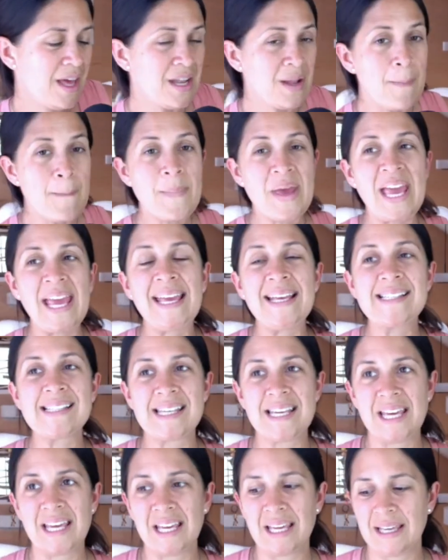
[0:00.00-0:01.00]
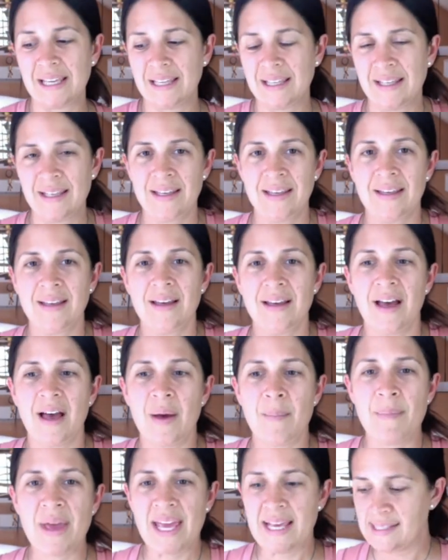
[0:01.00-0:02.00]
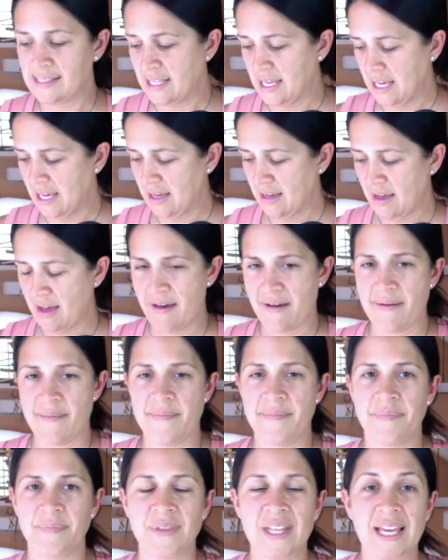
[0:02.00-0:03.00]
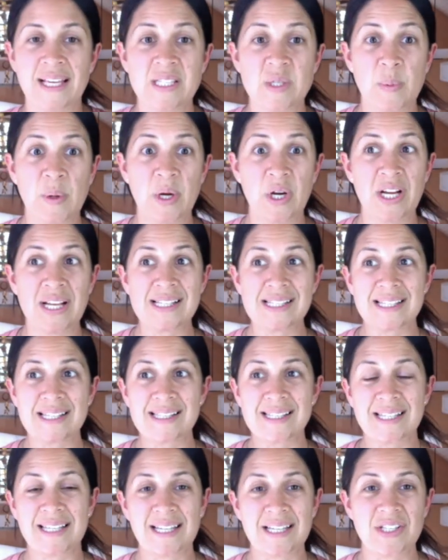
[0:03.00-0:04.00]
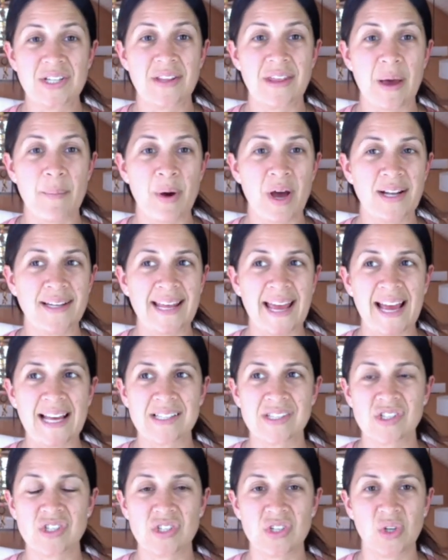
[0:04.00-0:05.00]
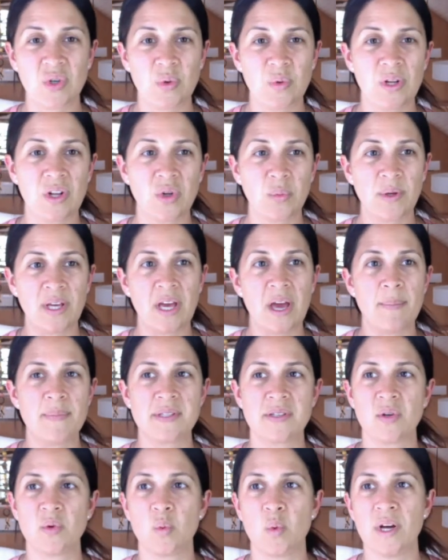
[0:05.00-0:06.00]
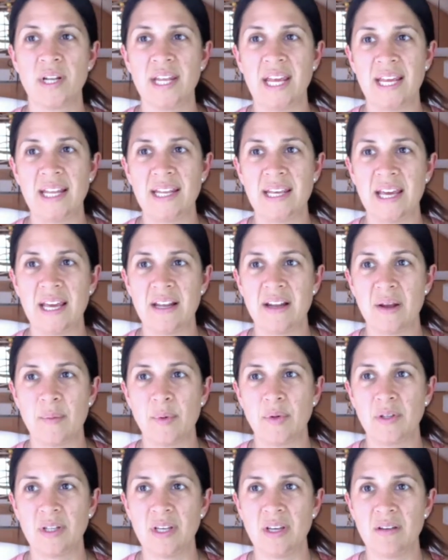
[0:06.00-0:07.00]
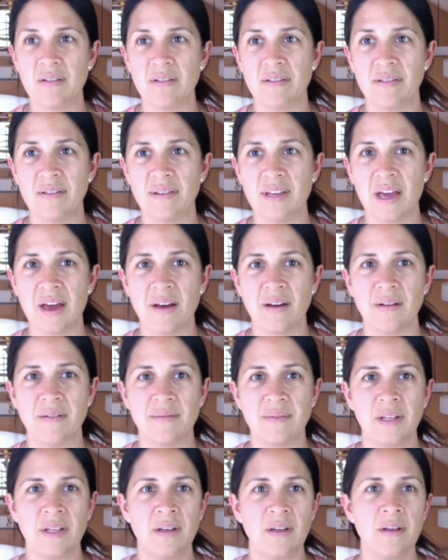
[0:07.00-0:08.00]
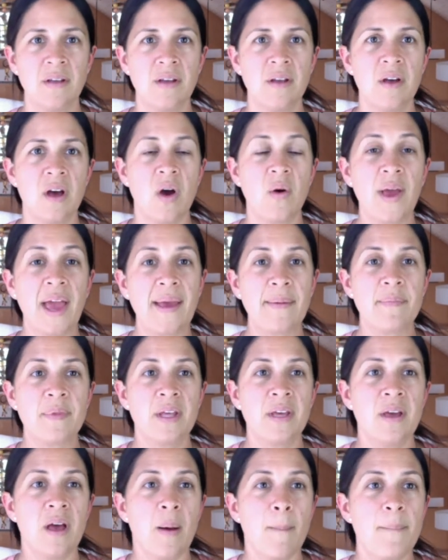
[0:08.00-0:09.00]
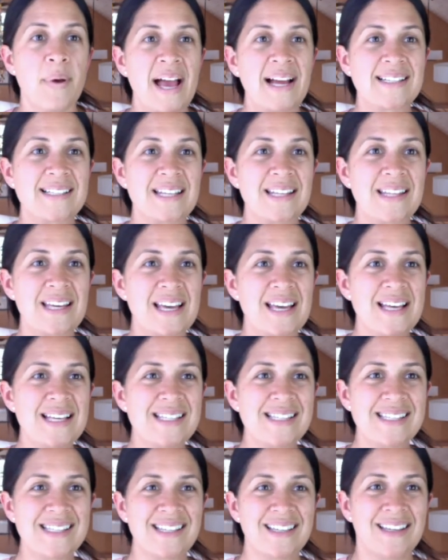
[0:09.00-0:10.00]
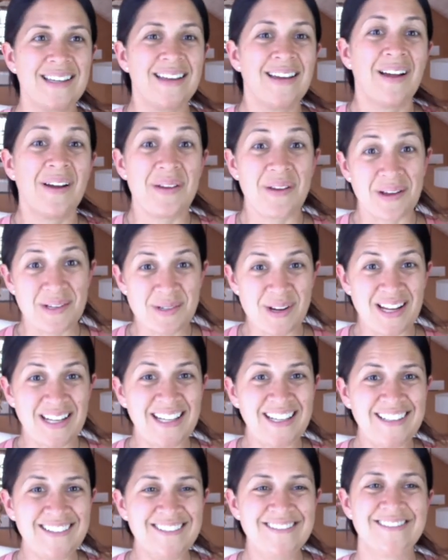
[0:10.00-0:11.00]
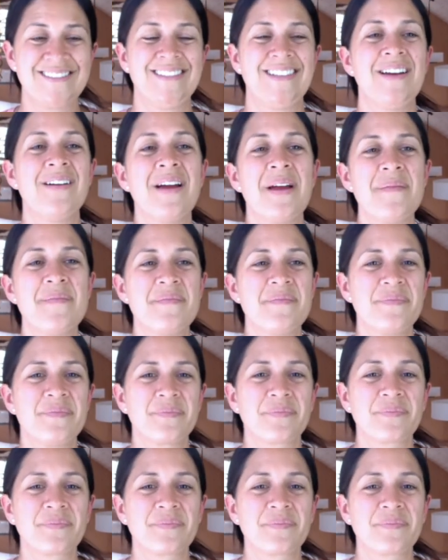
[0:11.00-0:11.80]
an amazing amazing um, experience listening to that podcast soon. It'll be episode 188, I believe. Yeah. Okay, back to this. Are you guys ready? All right.